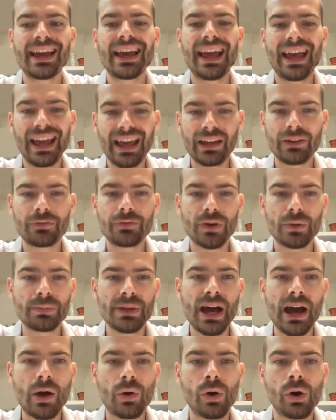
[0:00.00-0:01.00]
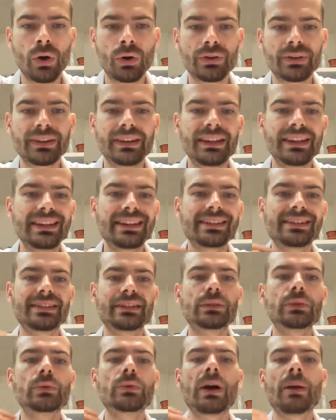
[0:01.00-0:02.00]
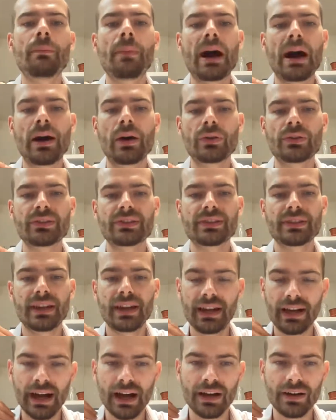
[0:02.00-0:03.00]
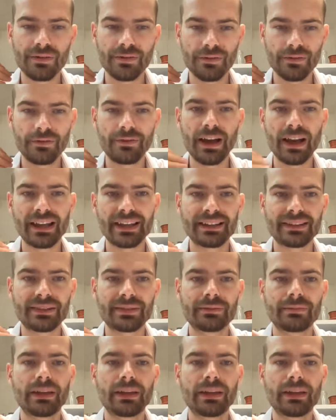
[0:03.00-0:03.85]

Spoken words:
And from now on, these new amounts are valid